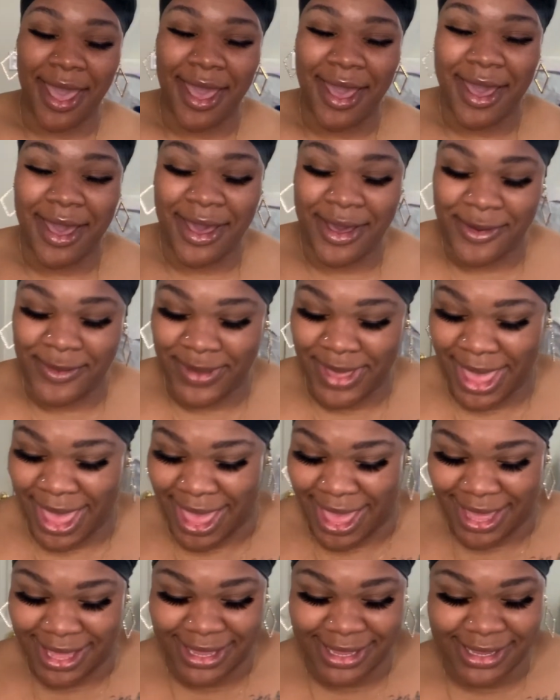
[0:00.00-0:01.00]

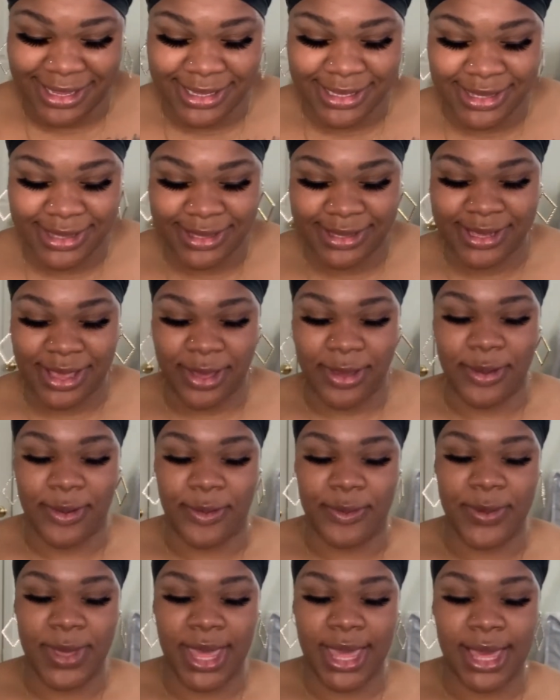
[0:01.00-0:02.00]
Okay,
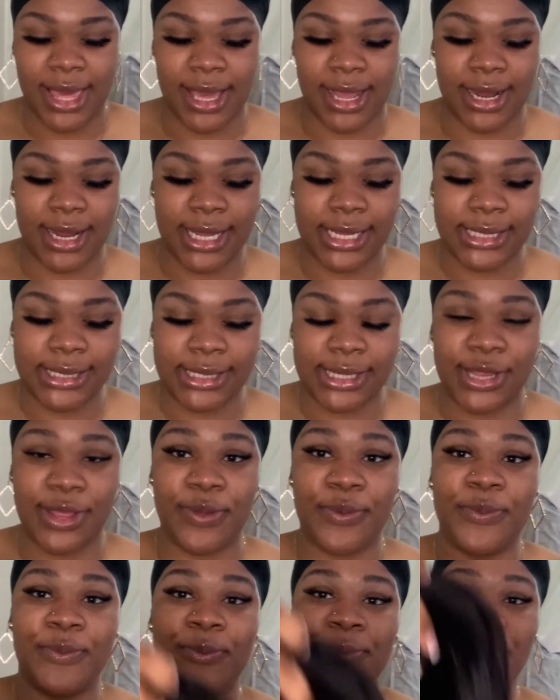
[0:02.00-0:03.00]
so here is the
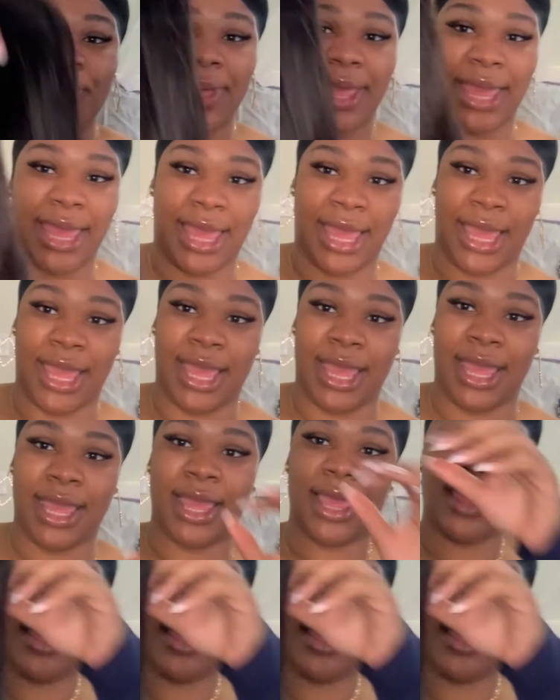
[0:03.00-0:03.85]
wig.